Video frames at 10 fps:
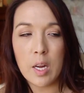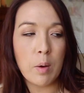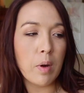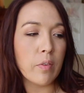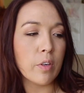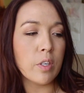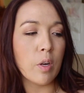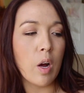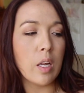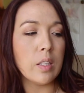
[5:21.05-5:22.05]
However, you
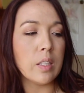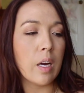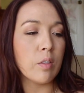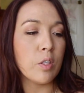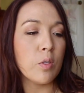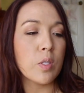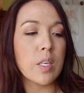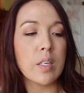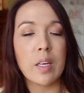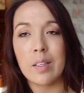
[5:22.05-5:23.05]
know, I'll I'll use
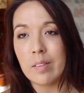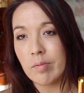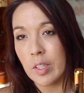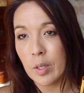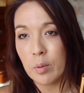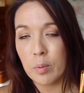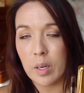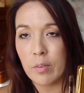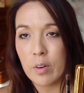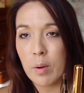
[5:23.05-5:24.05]
it and I'll, you know, whatever.